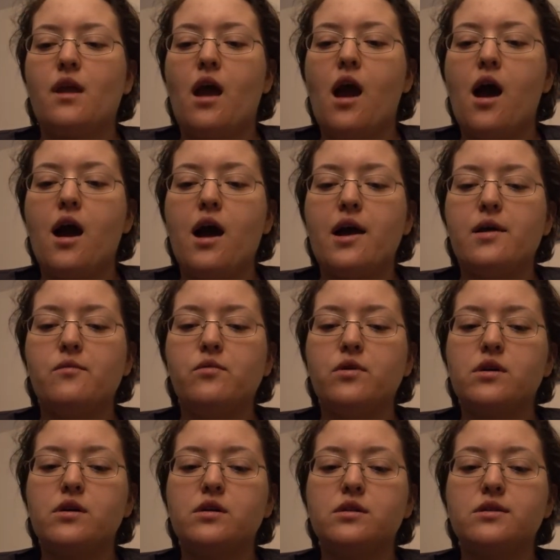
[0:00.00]
I
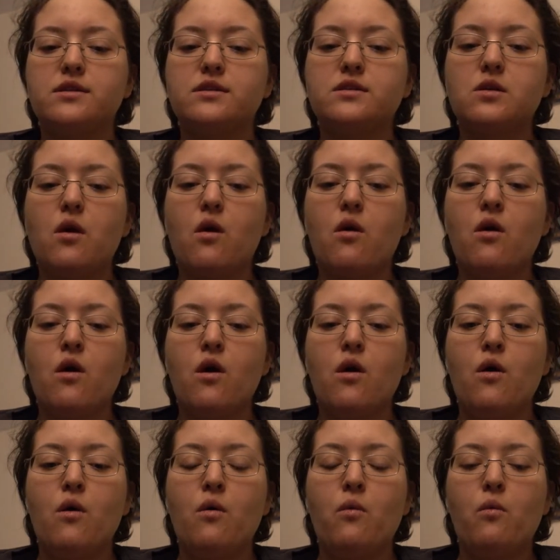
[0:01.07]
was
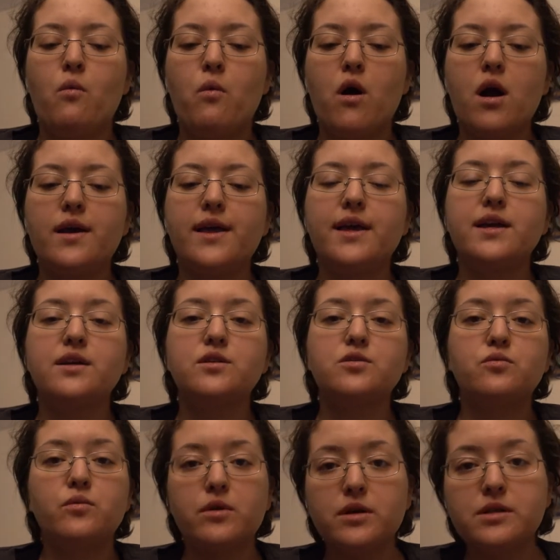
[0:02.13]
walking
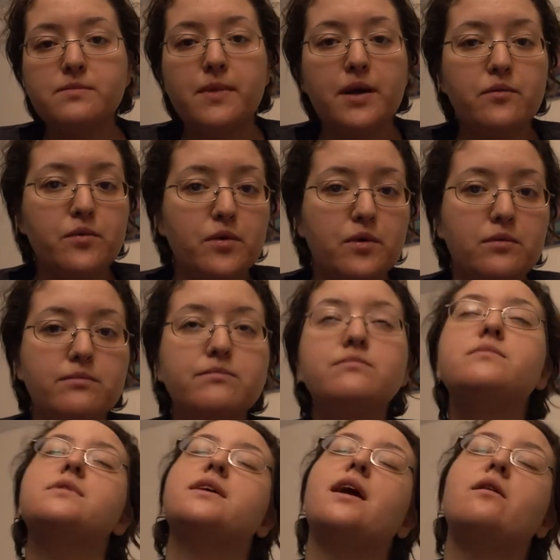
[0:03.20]
towards my room
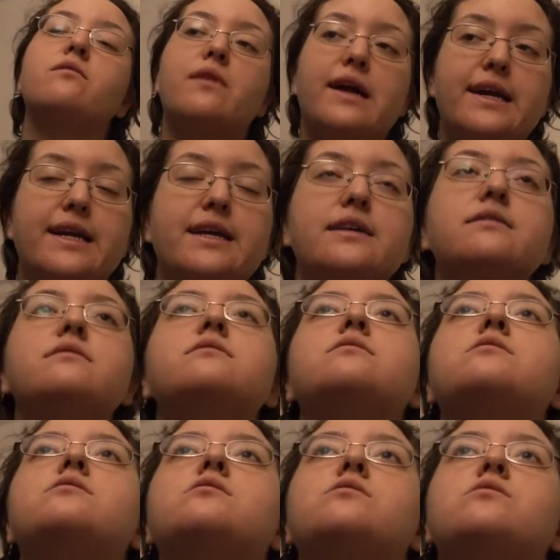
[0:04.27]
to get ready
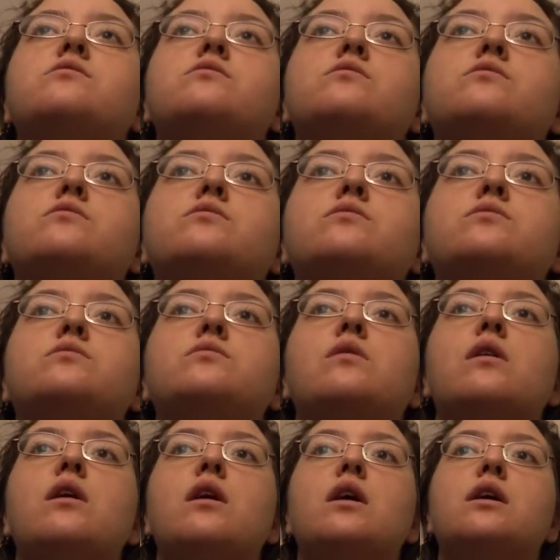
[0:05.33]
to
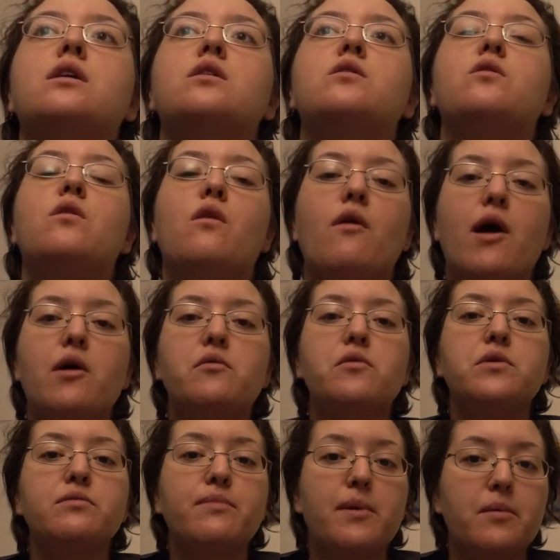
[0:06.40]
go out
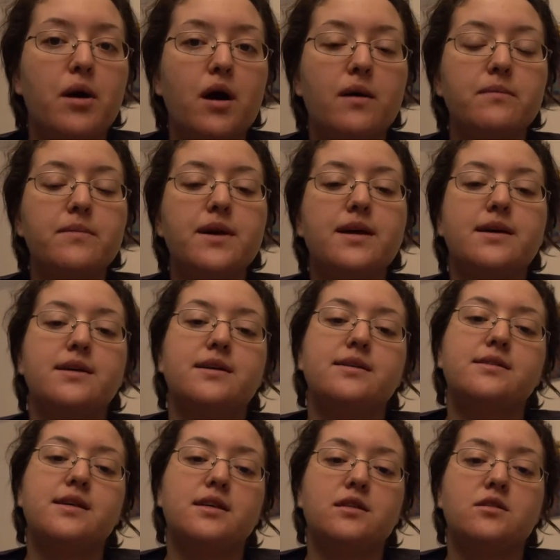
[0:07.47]
with my mom
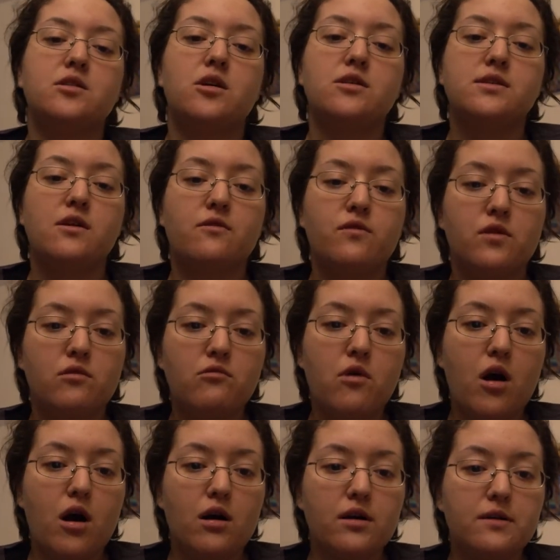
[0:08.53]
and take the dogs out for a
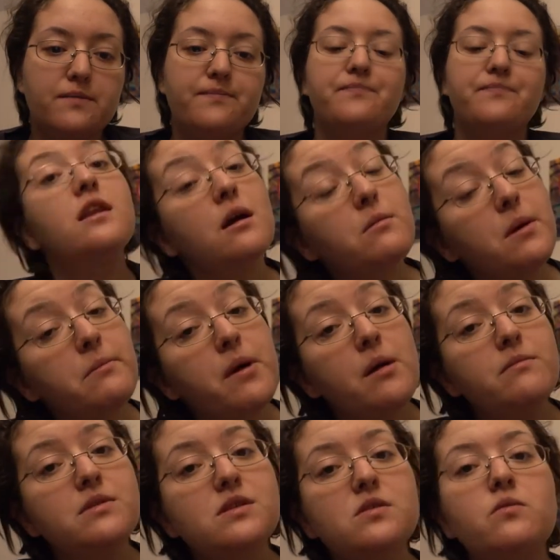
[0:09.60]
walk. Now, my
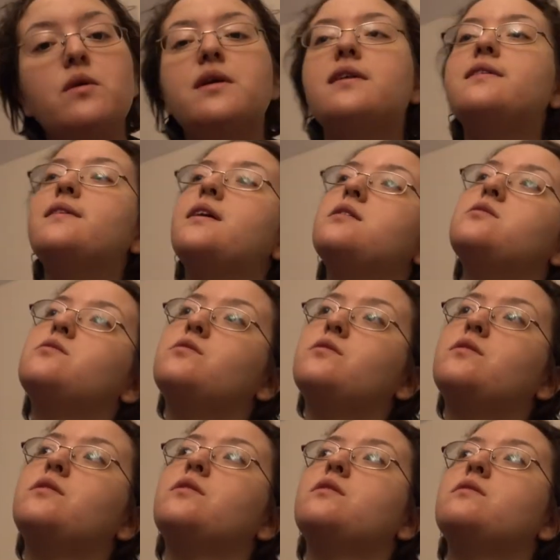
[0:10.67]
mom is the one that
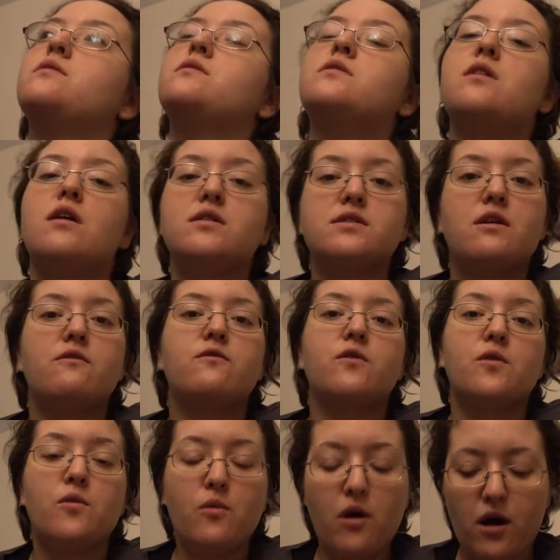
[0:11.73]
took the dogs out
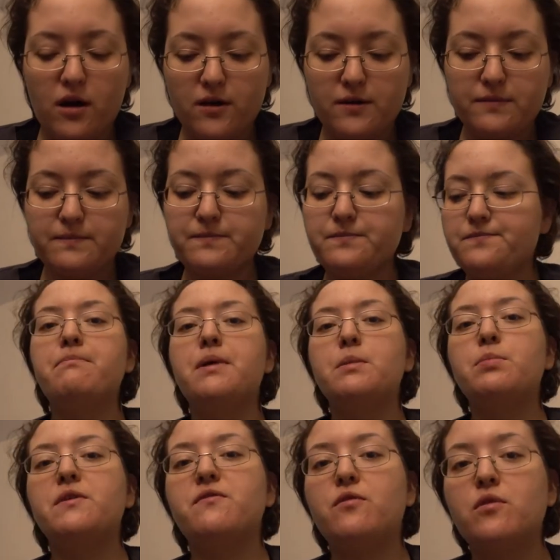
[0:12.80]
for a walk. But
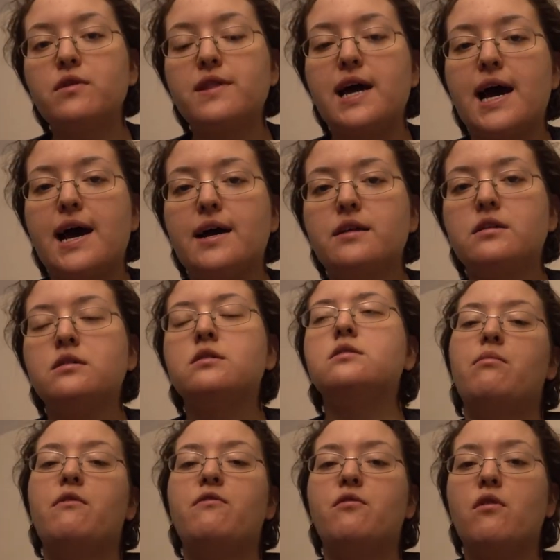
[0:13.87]
before that,
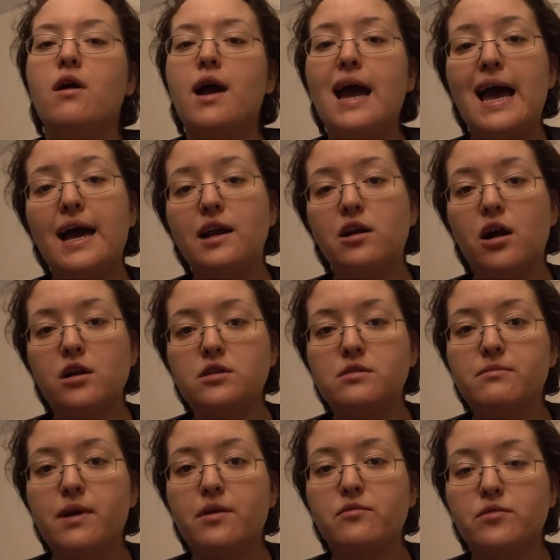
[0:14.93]
before I had got to
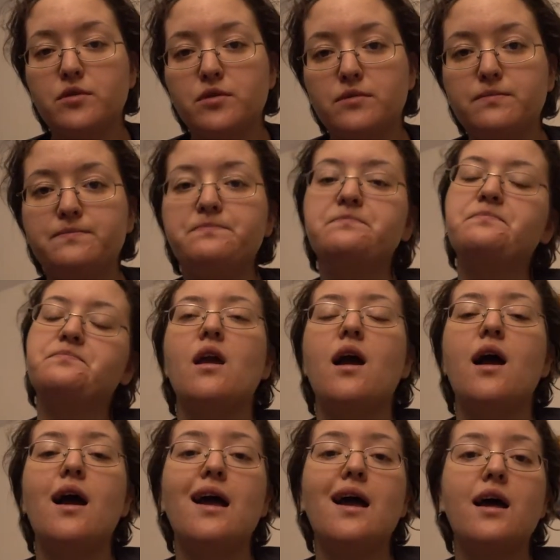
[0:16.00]
my room,
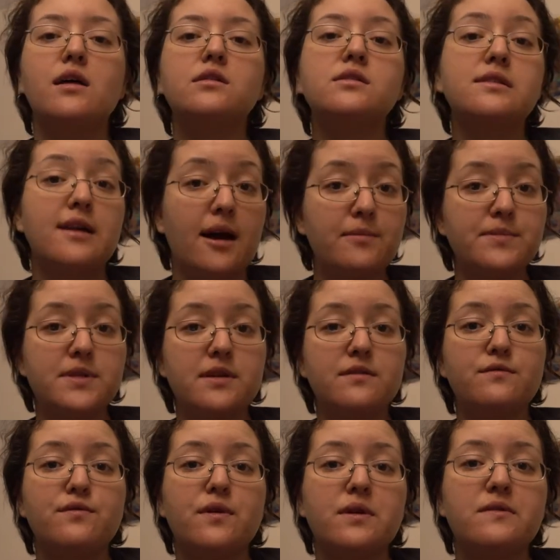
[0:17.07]
I had stopped in
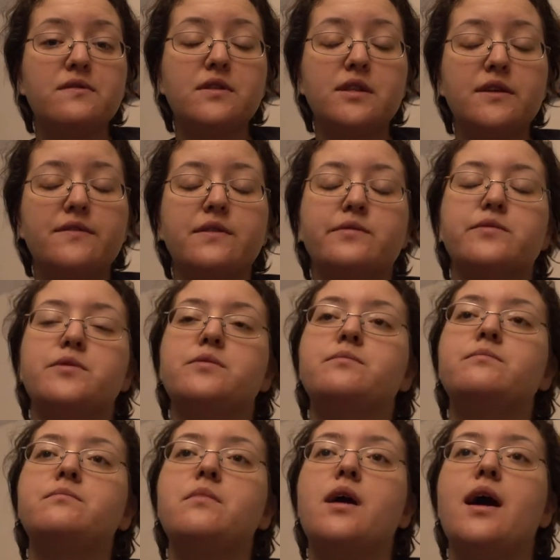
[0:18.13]
front of the living room.
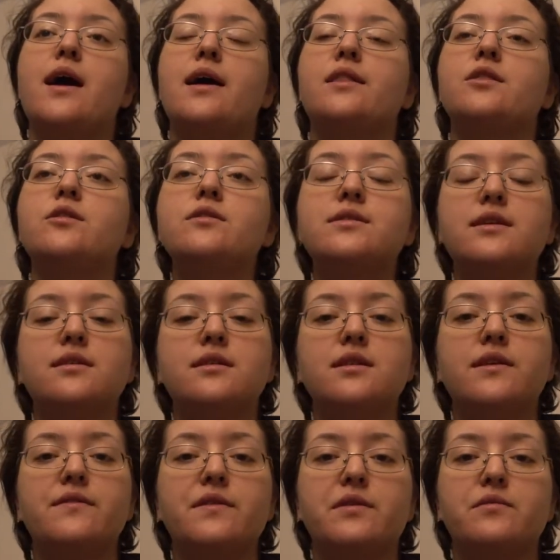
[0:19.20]
I had looked at the
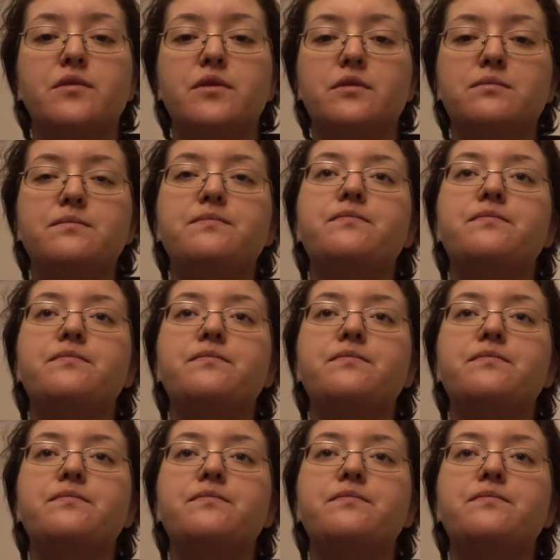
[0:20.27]
living room.